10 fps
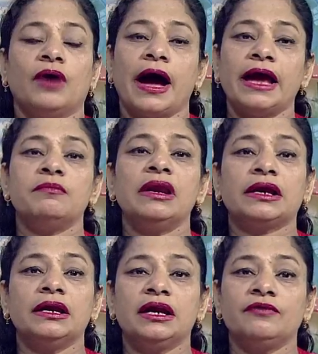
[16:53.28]
High
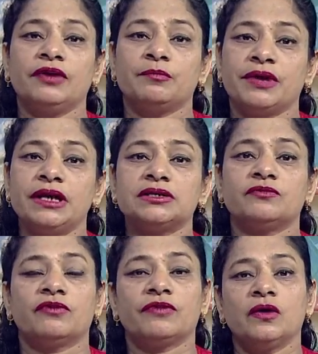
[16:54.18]
milk yielding breeds
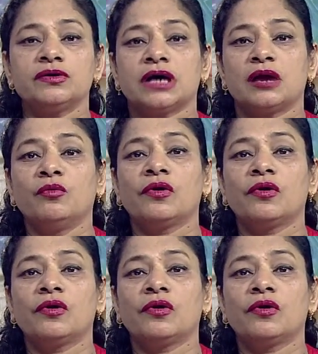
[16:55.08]
of buffaloes are